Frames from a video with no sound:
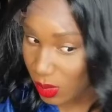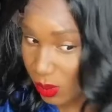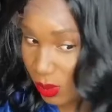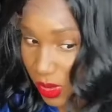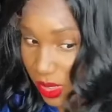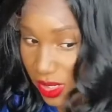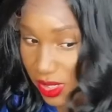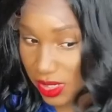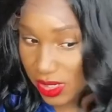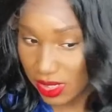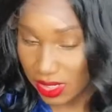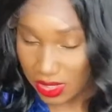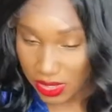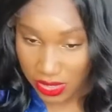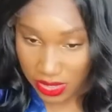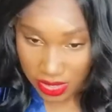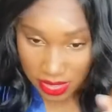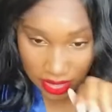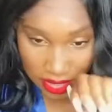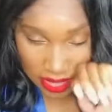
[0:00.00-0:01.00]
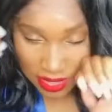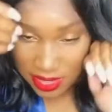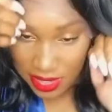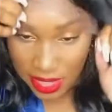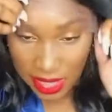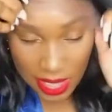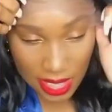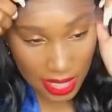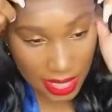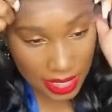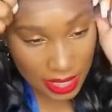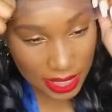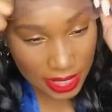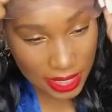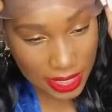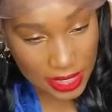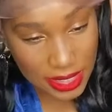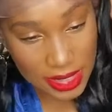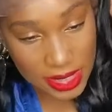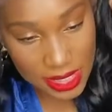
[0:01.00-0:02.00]
really. I
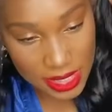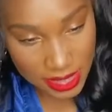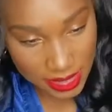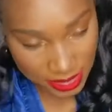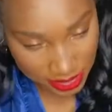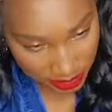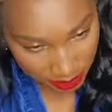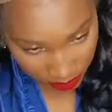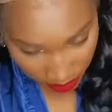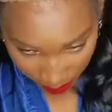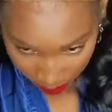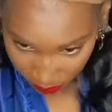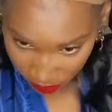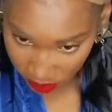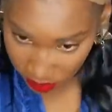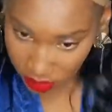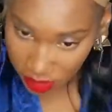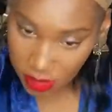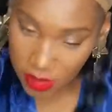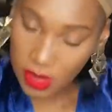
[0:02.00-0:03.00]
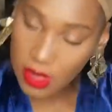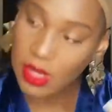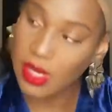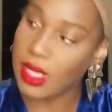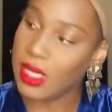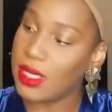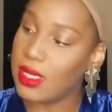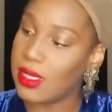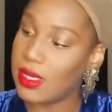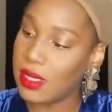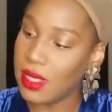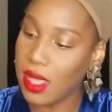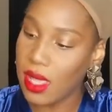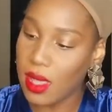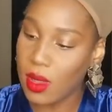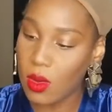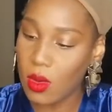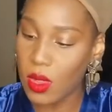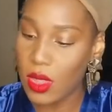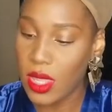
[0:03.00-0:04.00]
like this. So I'm gonna cut the lace
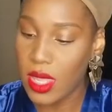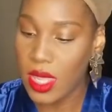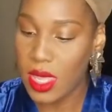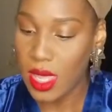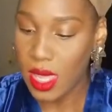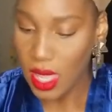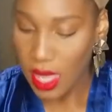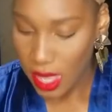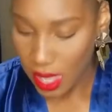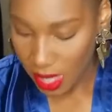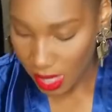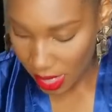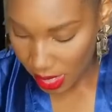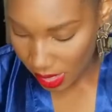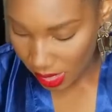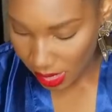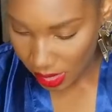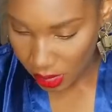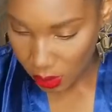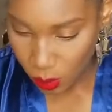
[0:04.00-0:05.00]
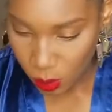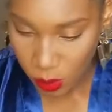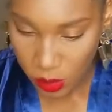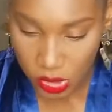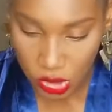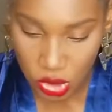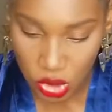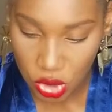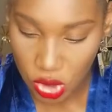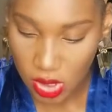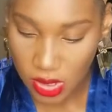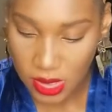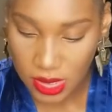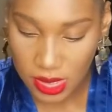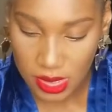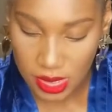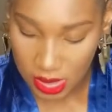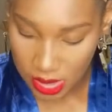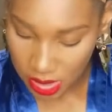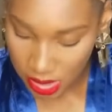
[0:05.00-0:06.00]
now and we shall
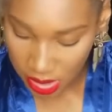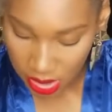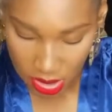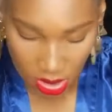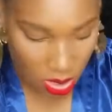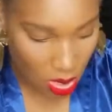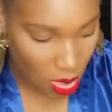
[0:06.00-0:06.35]
see